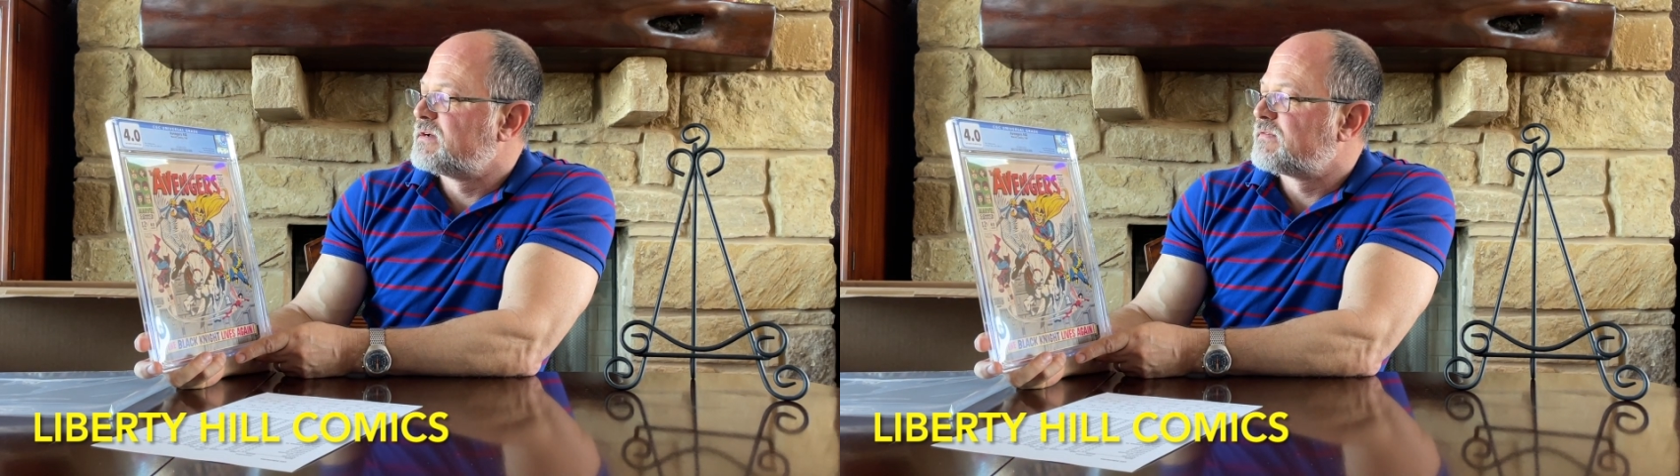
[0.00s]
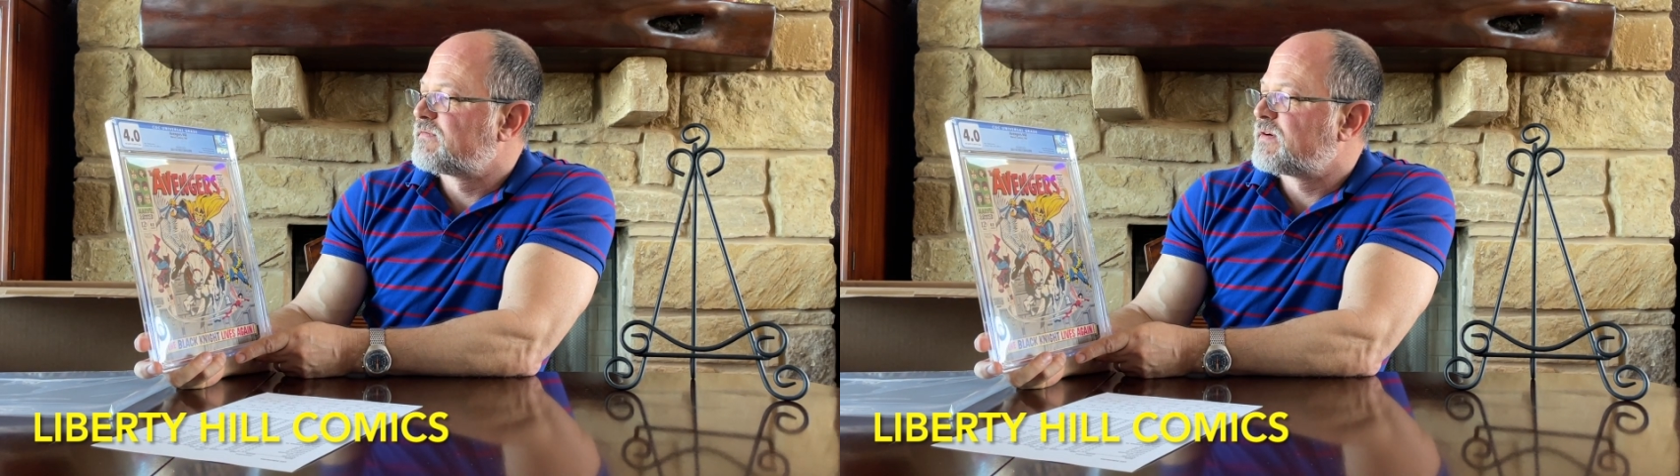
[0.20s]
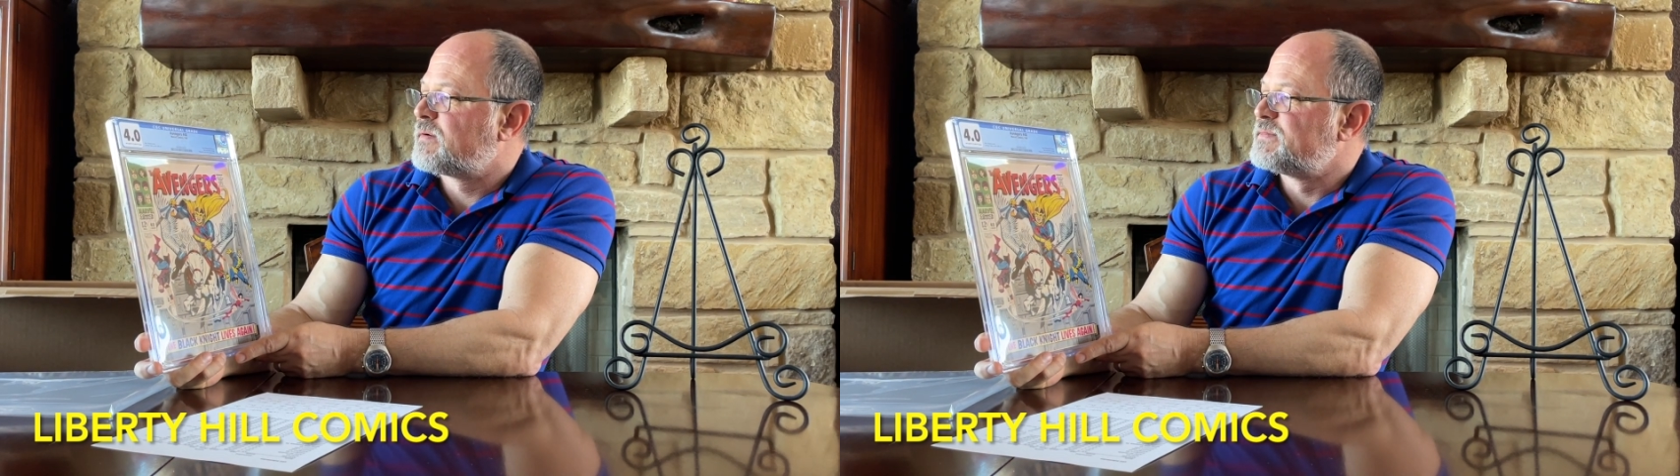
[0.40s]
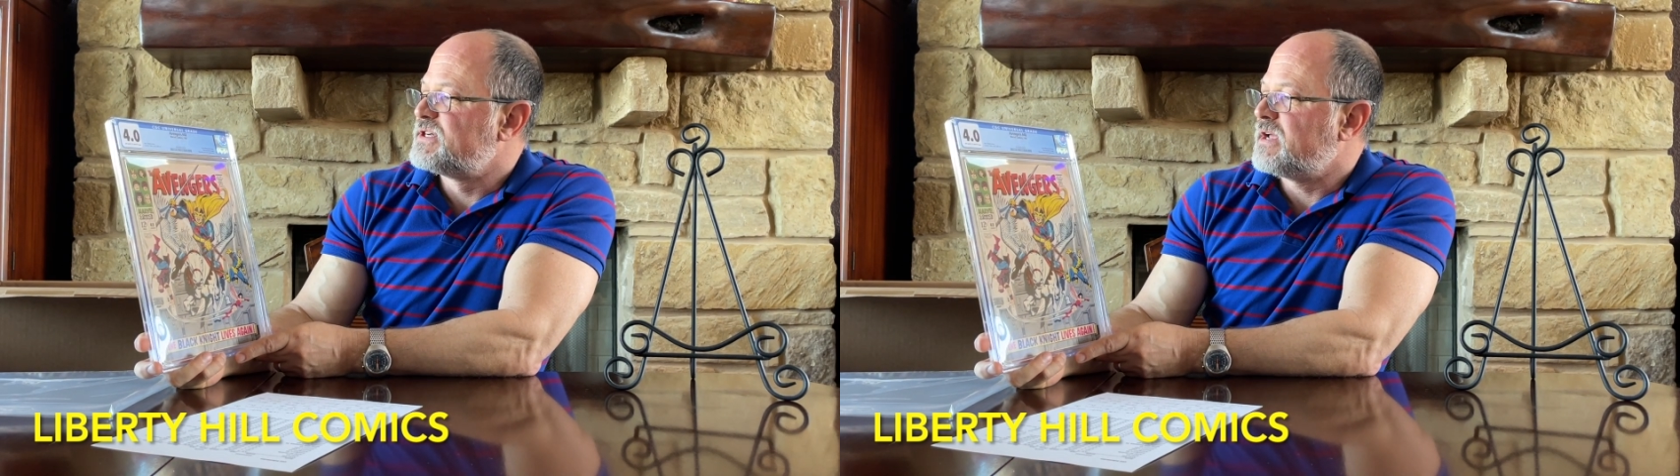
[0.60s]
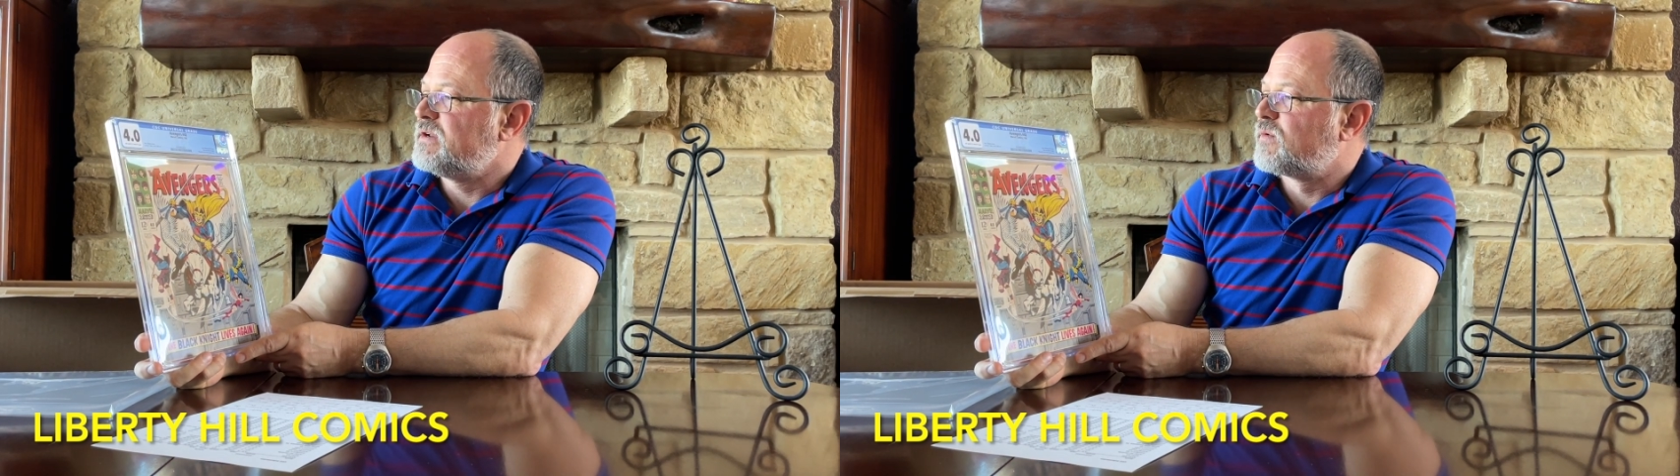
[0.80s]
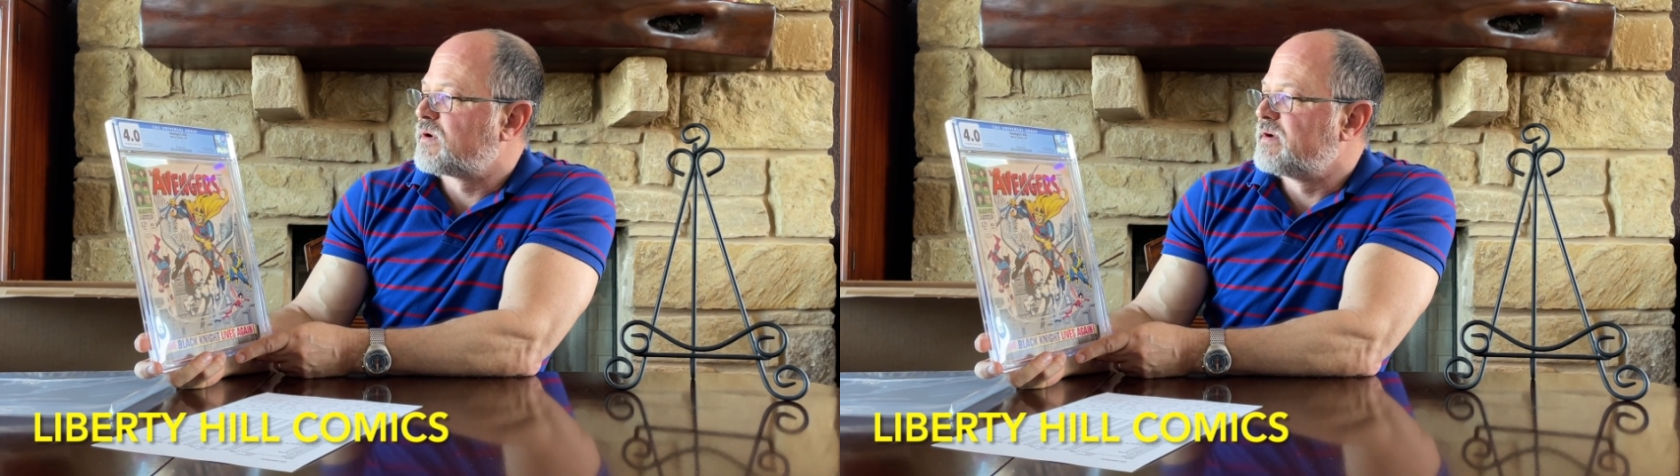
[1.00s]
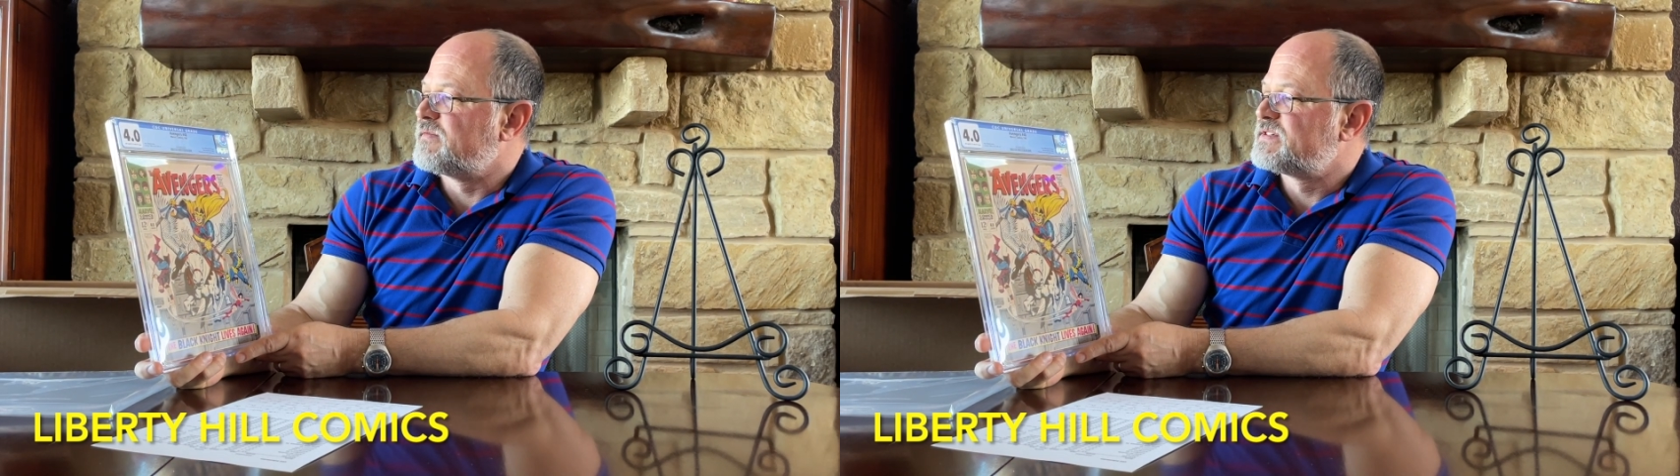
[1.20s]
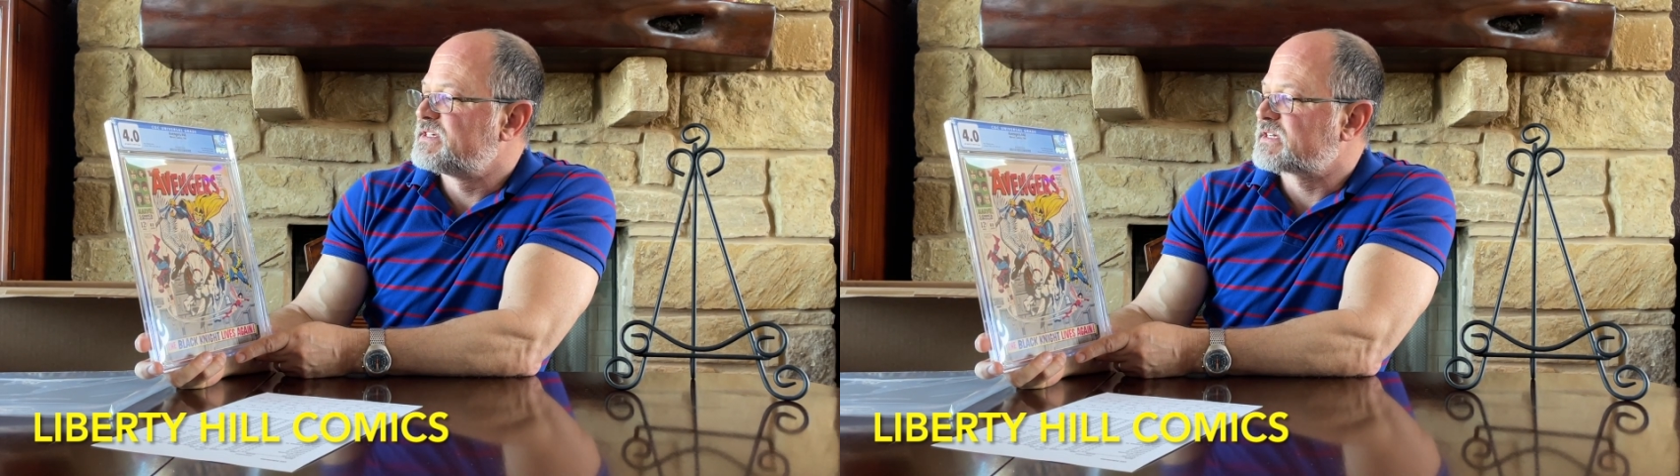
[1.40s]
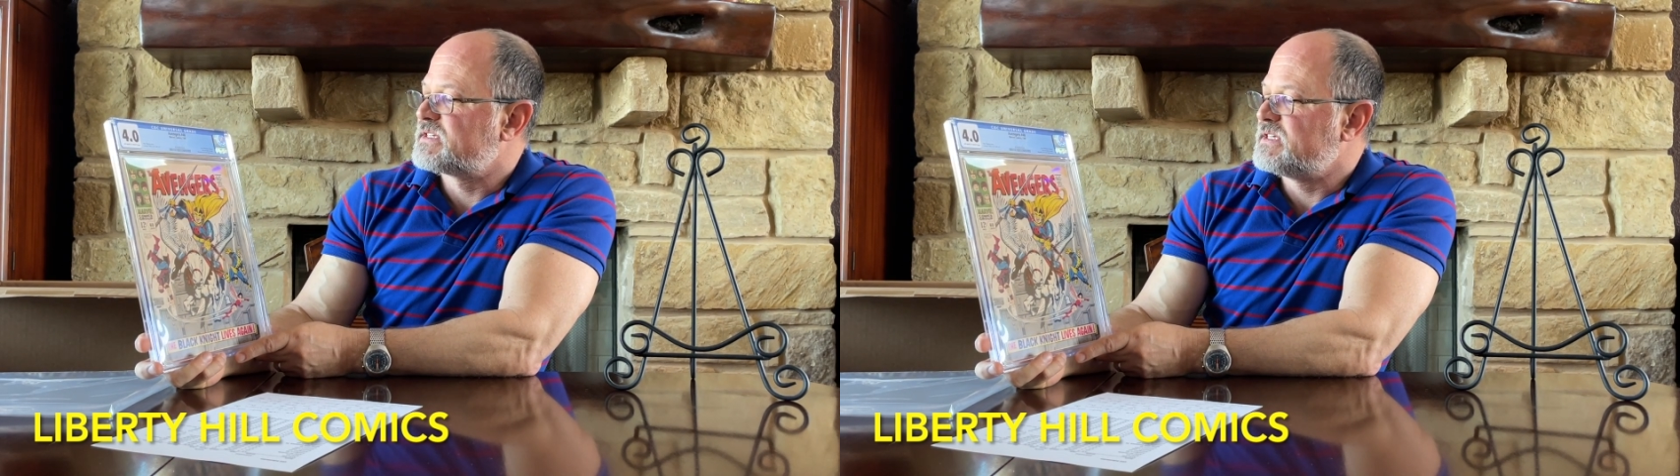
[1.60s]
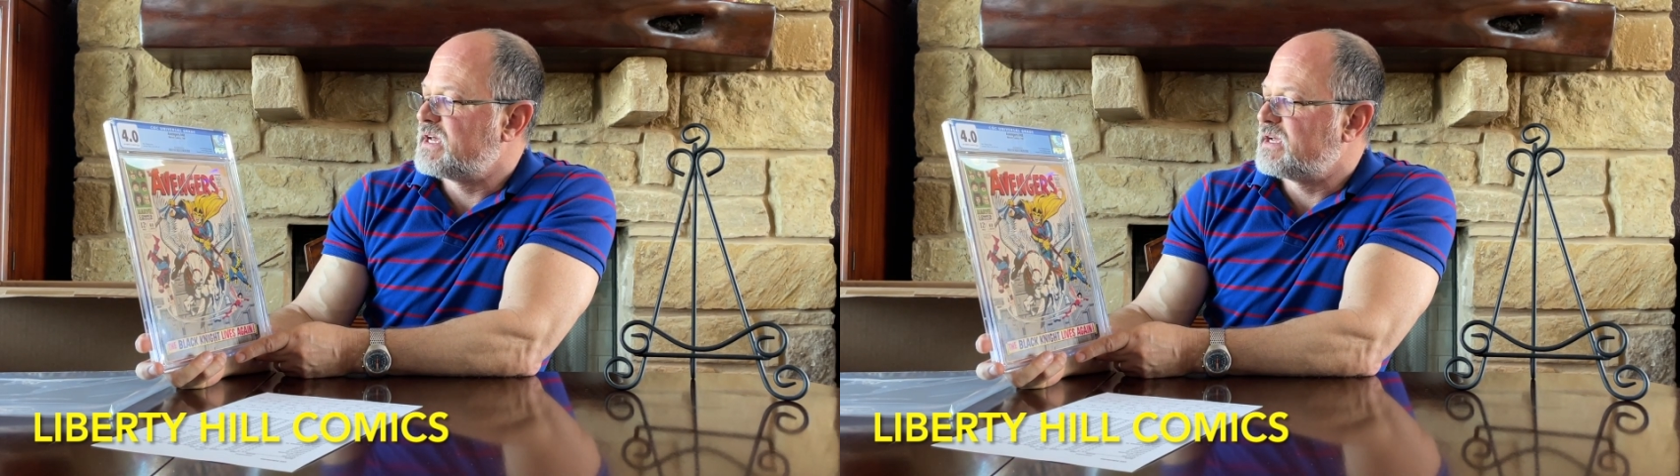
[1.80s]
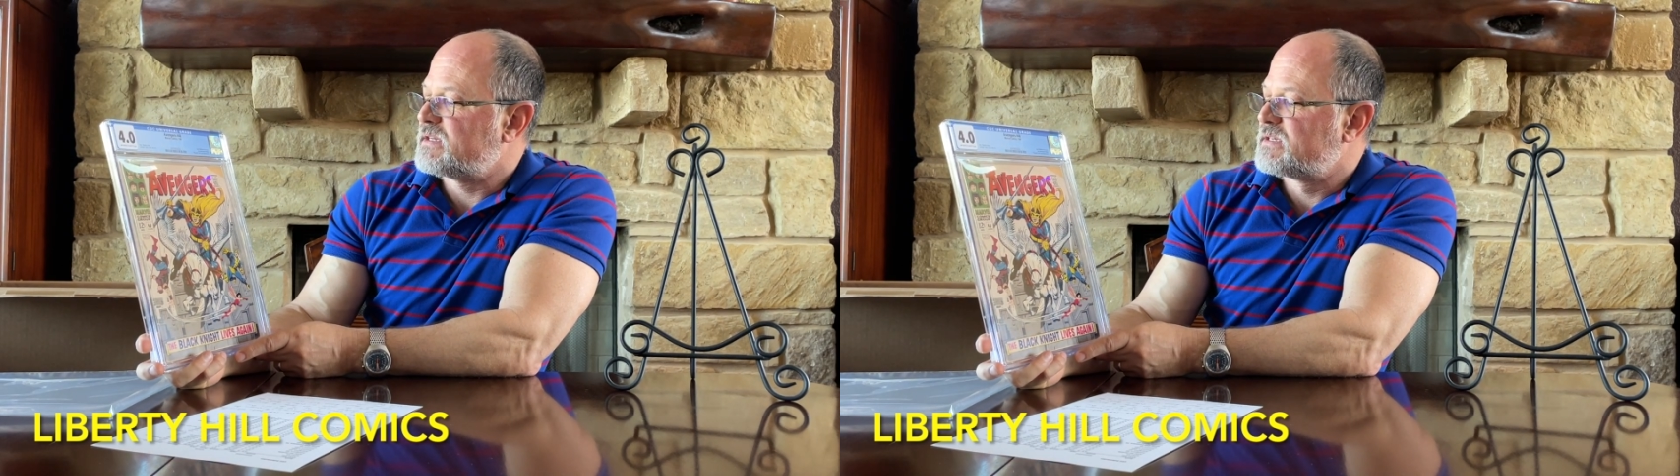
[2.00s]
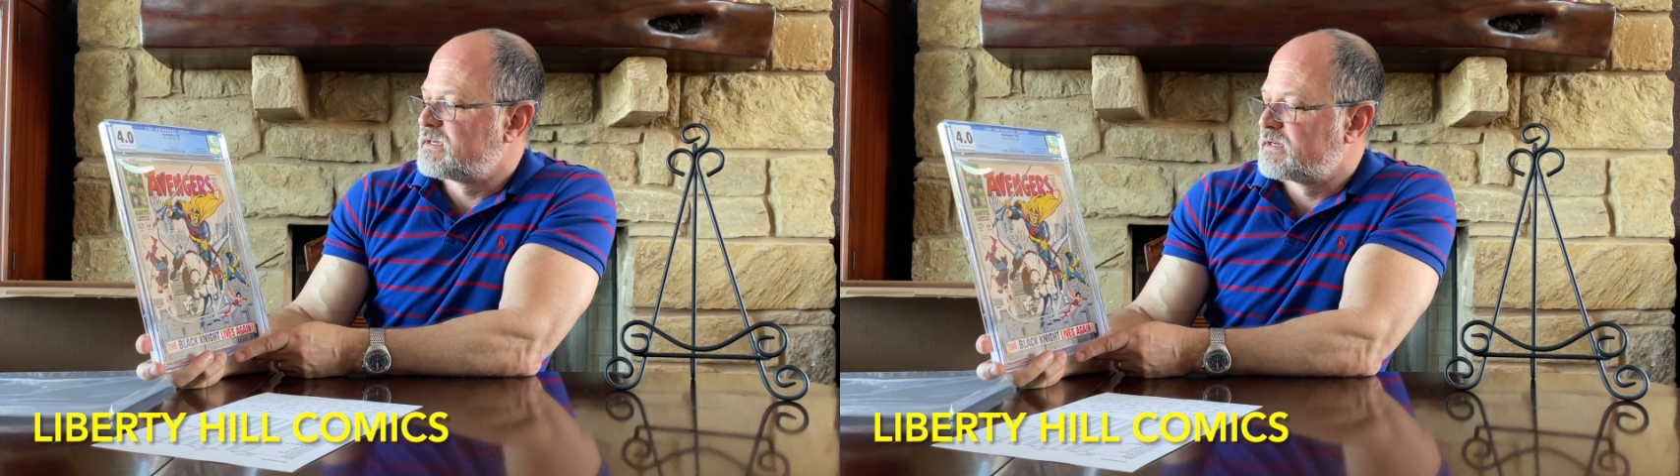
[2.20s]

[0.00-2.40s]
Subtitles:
from January of '68.